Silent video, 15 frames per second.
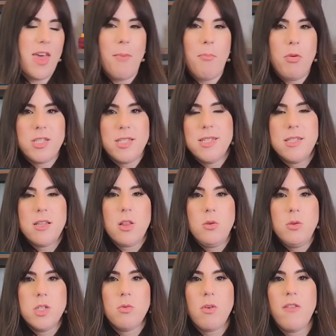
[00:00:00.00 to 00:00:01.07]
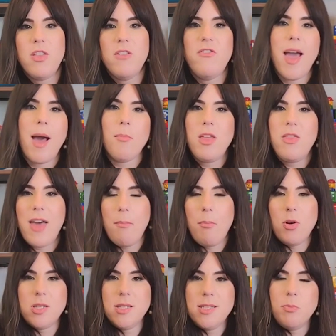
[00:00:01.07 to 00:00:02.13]
That person's the loser of the family.
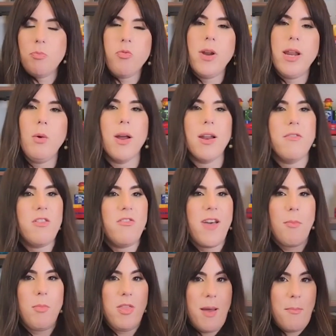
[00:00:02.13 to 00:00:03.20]
That person's the pretty one of the family.